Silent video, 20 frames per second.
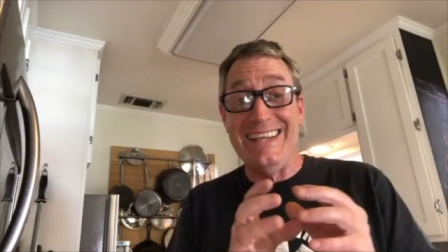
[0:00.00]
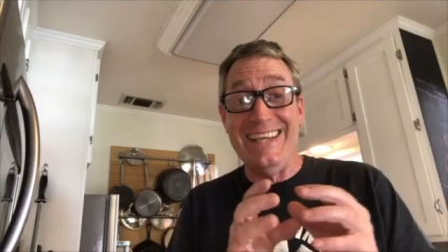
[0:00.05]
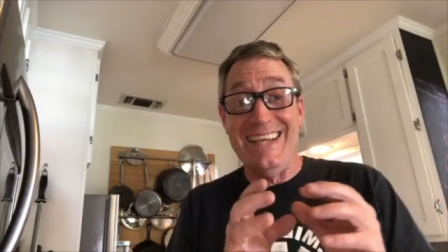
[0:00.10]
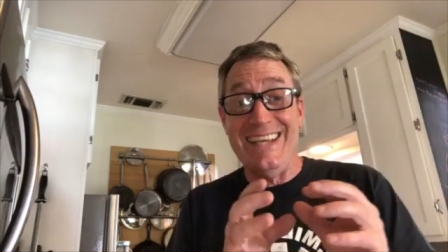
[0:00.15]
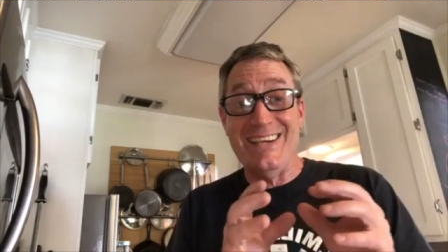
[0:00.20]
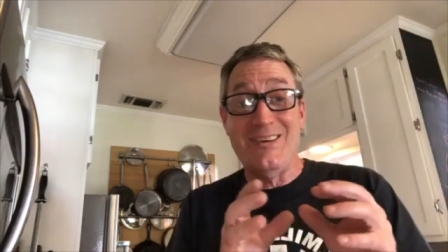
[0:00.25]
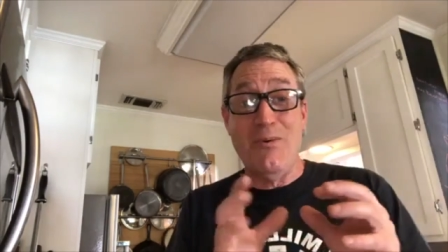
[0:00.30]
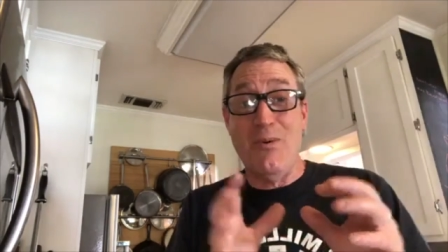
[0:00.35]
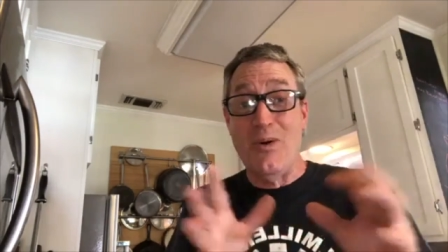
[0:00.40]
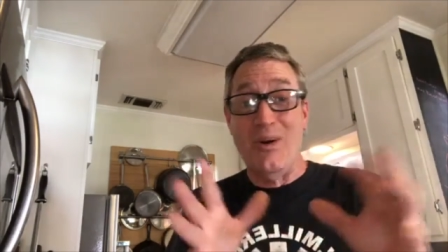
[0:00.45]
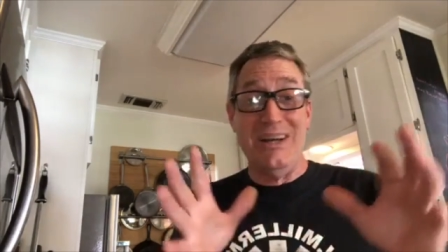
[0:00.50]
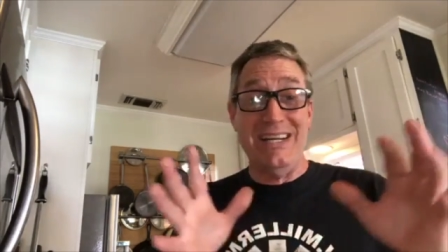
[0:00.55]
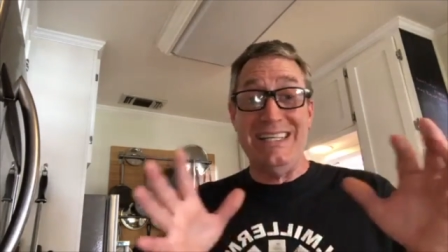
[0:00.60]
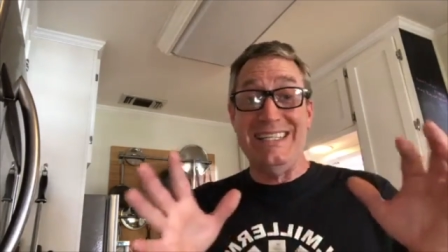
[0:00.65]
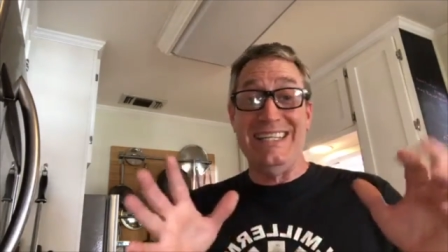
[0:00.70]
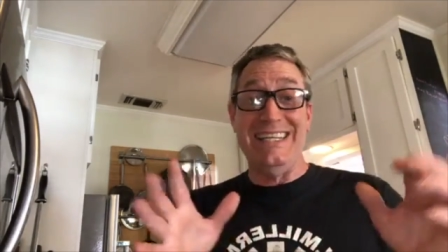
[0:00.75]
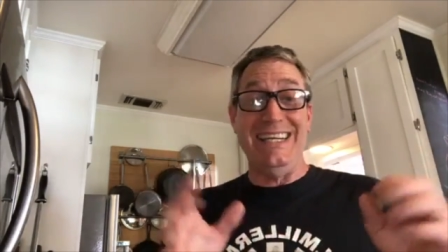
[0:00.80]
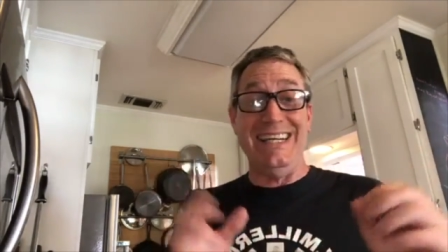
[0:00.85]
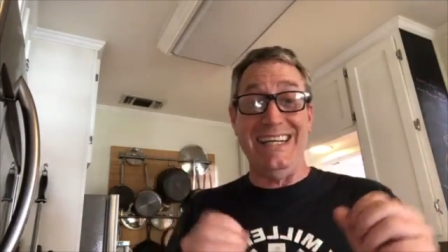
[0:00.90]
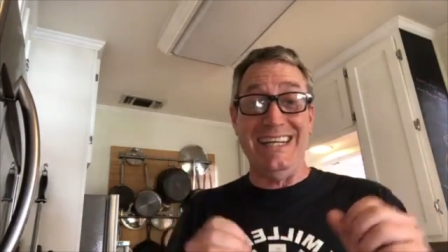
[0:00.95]
the
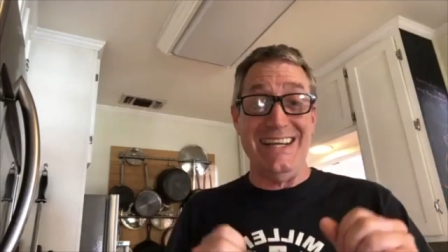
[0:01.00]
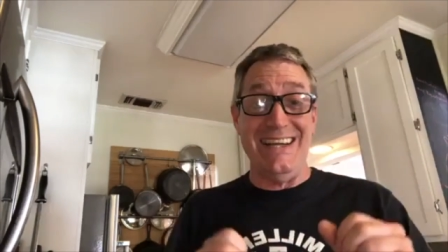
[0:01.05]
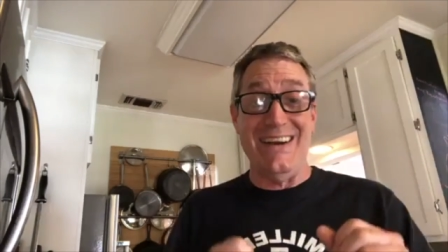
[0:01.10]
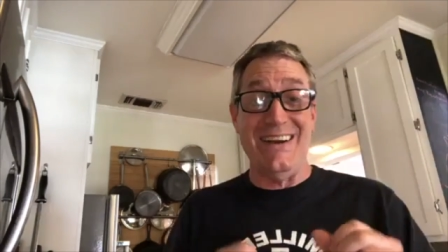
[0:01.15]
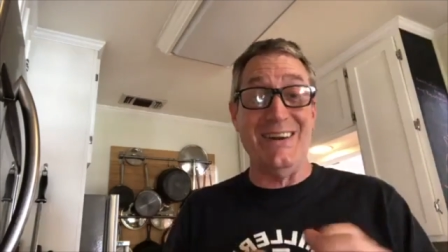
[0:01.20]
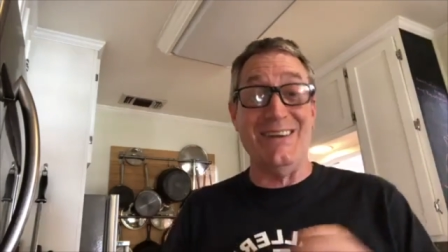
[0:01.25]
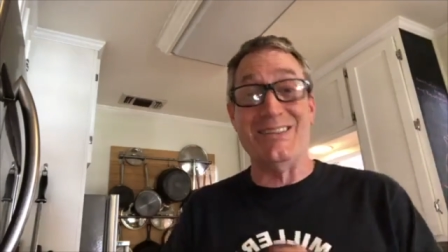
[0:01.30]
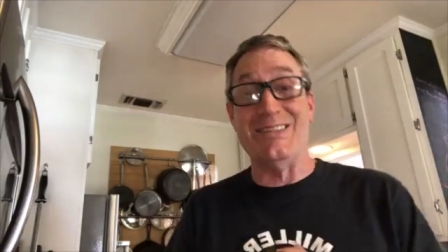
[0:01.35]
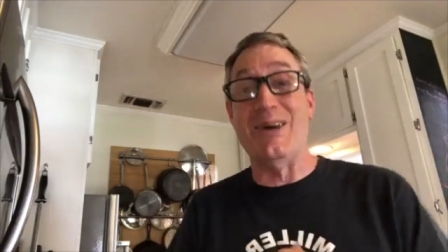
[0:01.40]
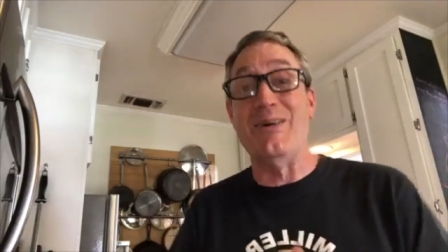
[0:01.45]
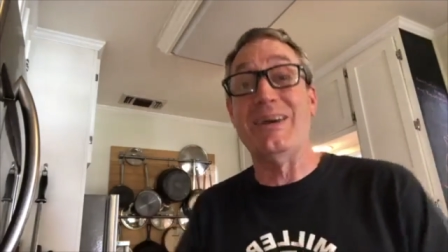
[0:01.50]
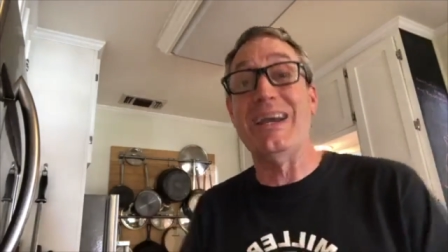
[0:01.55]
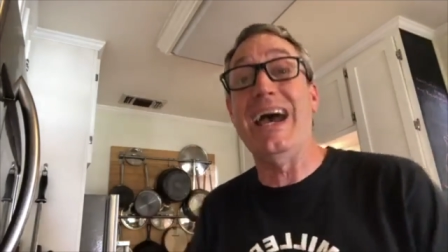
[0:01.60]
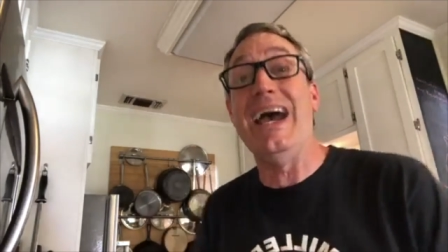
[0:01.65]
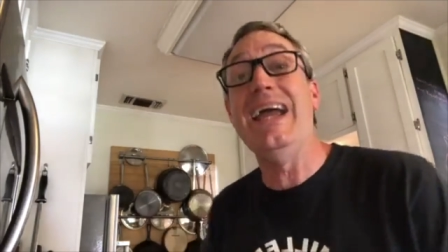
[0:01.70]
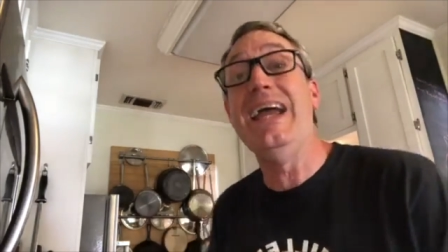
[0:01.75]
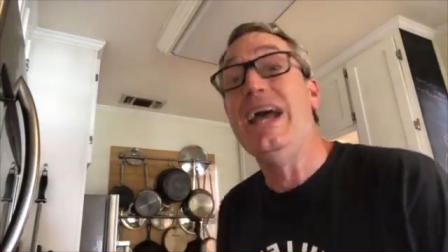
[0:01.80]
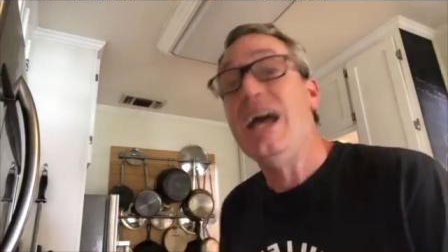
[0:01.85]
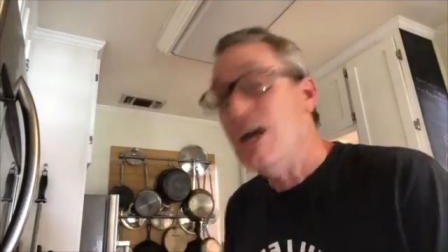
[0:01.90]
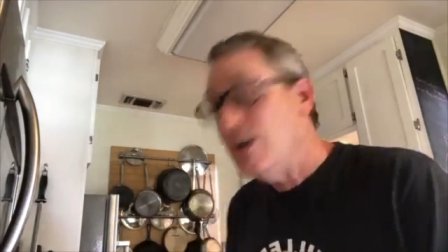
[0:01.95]
quarantine years,
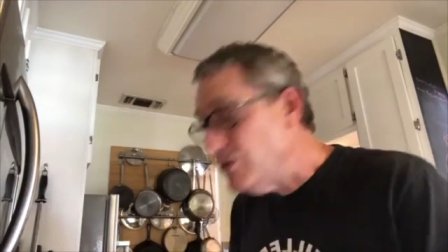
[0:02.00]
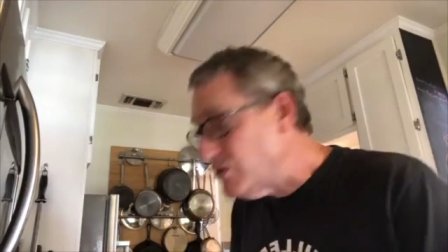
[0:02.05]
okay?